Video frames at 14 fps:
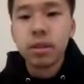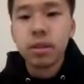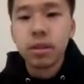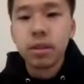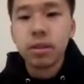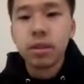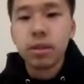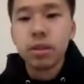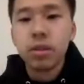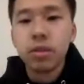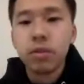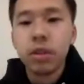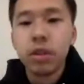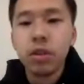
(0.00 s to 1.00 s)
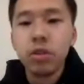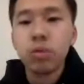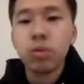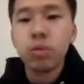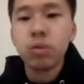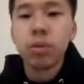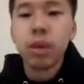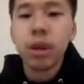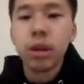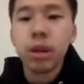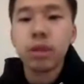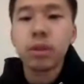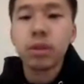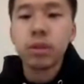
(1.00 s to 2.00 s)
So if I use one product
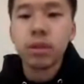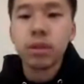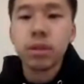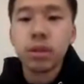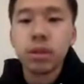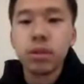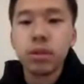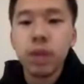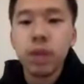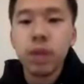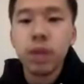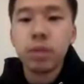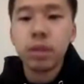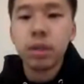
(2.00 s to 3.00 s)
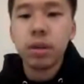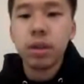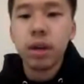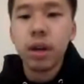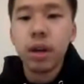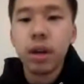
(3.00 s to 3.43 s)
to upsell the other, should